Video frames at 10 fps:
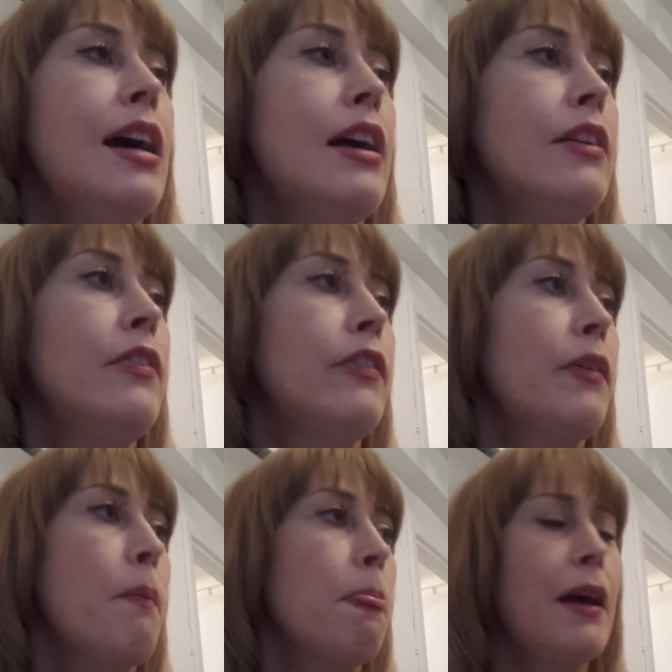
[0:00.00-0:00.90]
And
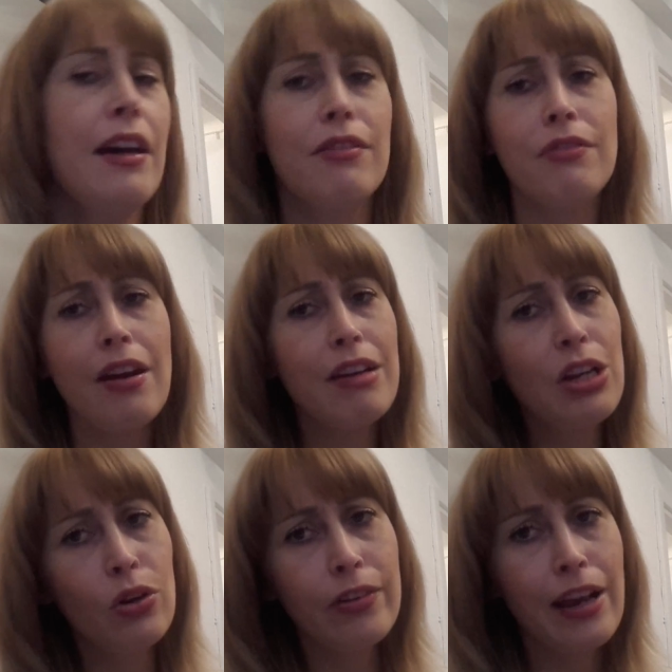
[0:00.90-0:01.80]
I had a very
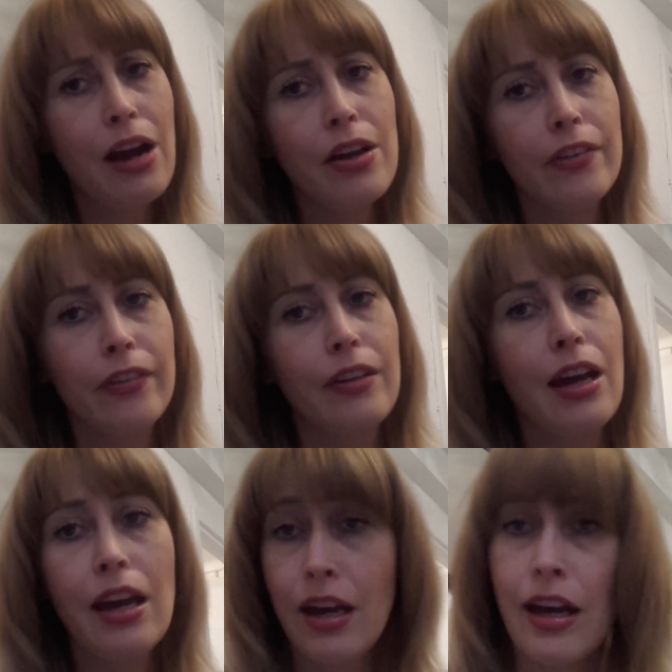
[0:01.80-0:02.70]
long day out
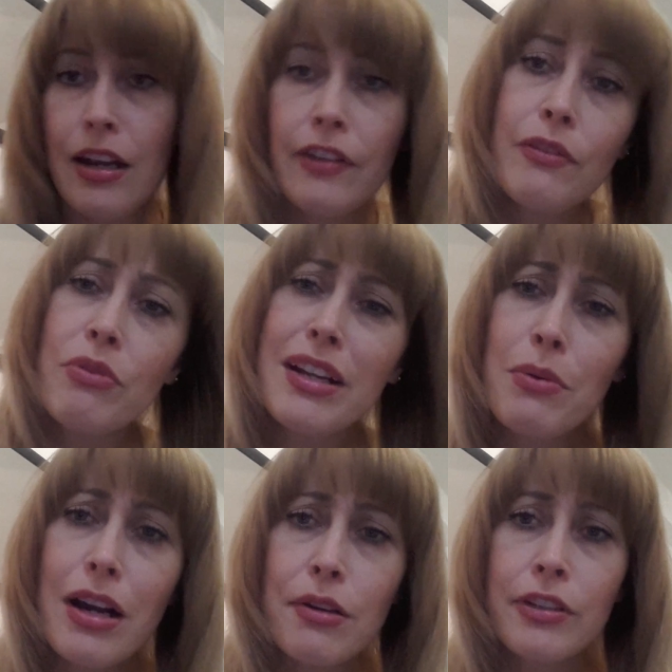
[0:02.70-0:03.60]
yesterday, and I did really
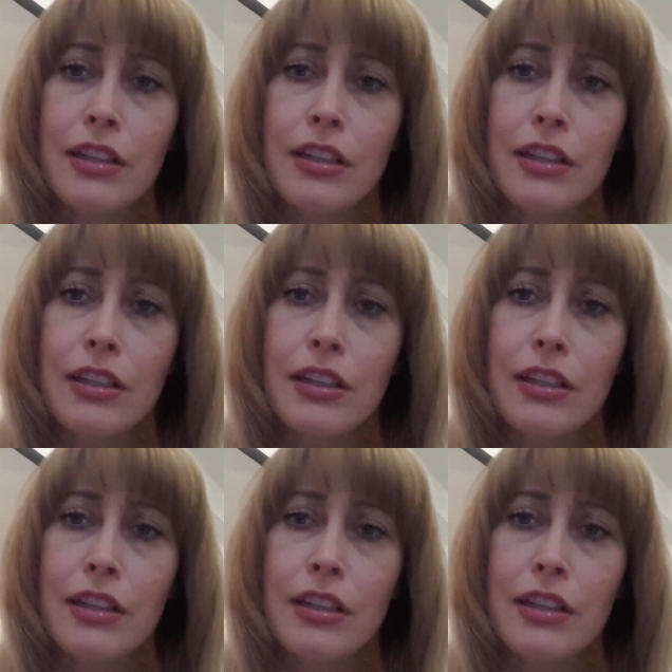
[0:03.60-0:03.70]
well.